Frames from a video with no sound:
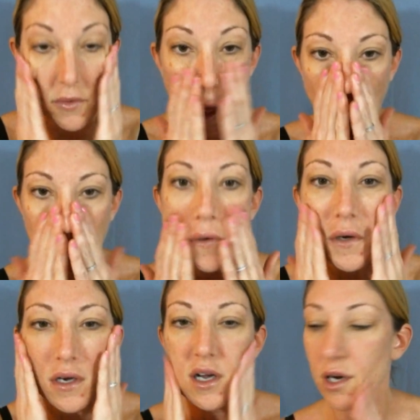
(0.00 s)
that.
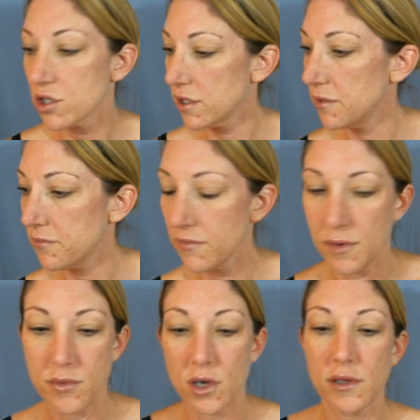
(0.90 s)
Actually, I
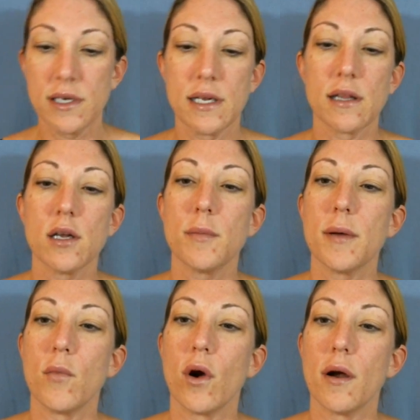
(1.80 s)
probably need a little bit
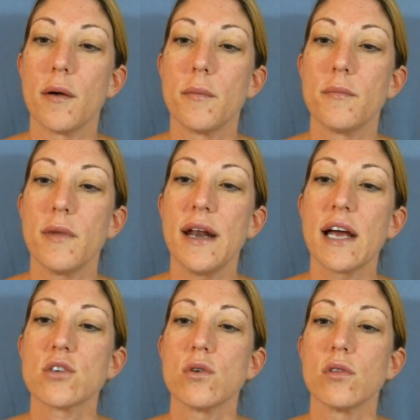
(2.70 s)
more. An
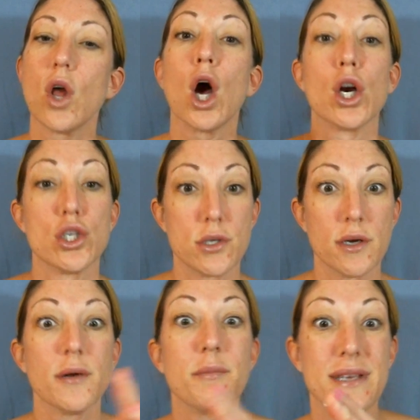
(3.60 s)
actual large
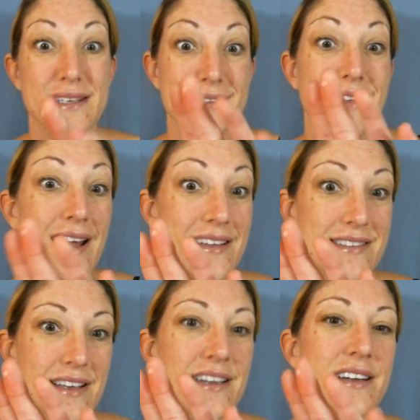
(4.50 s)
pea
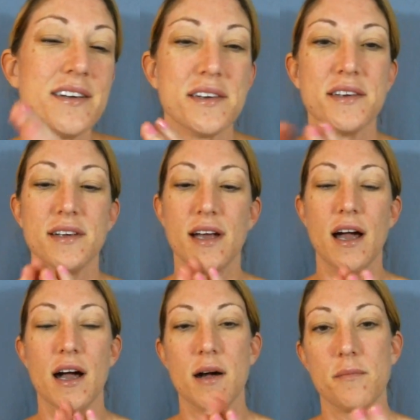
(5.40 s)
size.
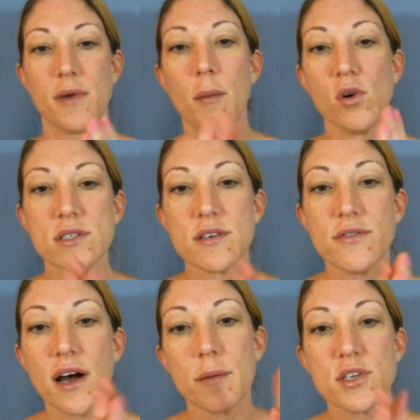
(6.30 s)

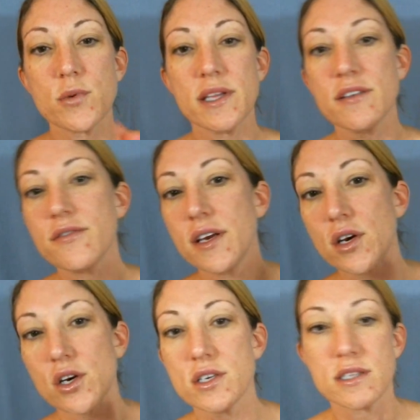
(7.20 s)
Emulsify between the
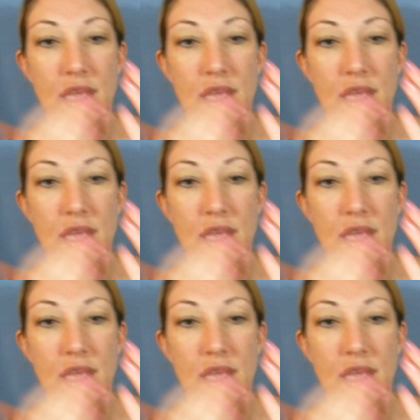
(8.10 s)
fingers,